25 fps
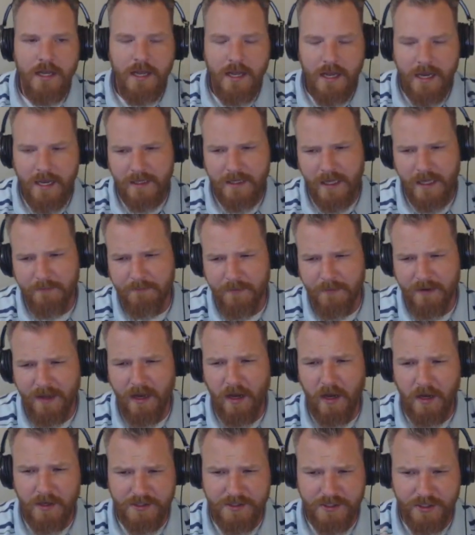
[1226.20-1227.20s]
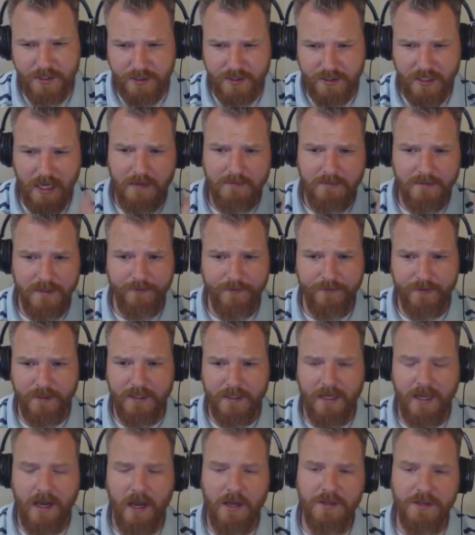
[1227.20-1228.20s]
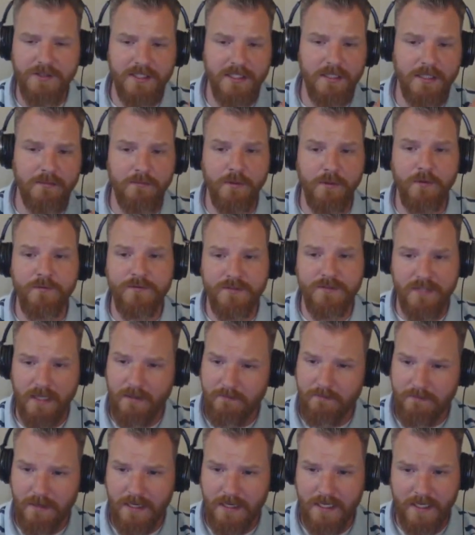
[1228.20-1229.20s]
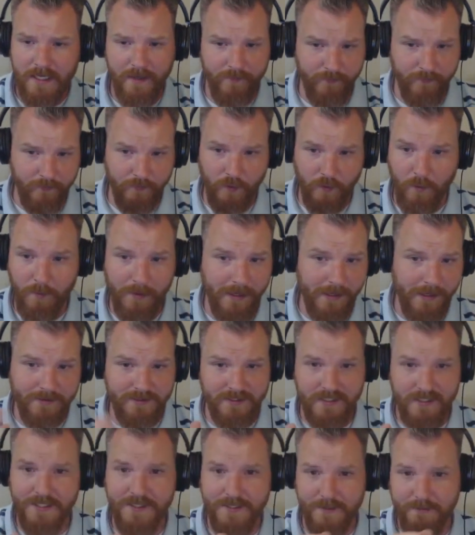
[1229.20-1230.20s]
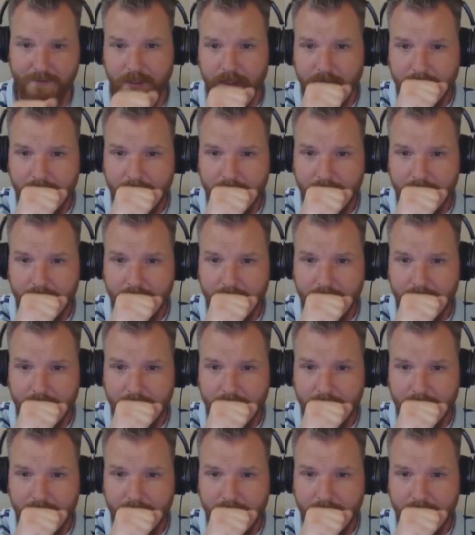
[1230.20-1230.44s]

And they all see their game differently. They all see the moves they made, even nobody else sees them.